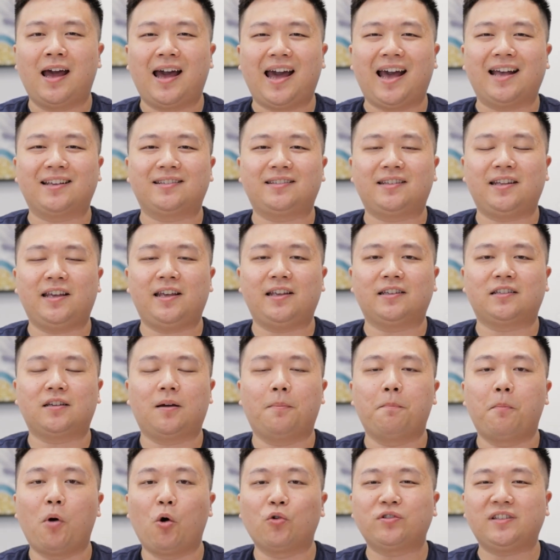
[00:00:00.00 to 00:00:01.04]
as these
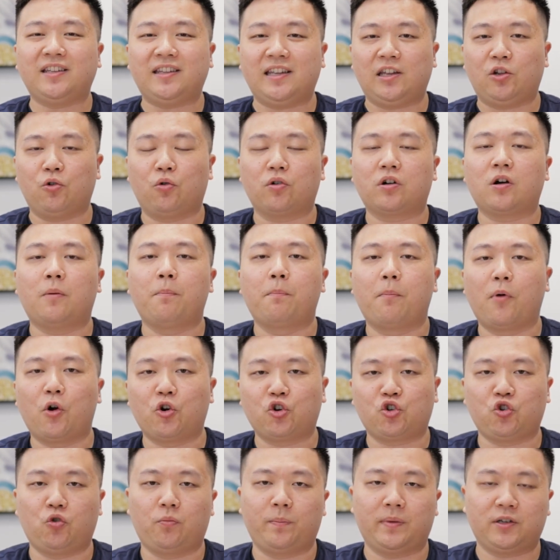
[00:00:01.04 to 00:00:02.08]
multi-needle
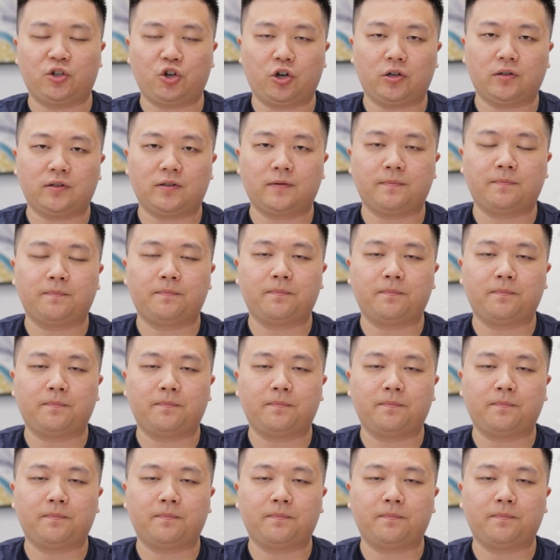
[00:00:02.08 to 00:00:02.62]
commercial machines.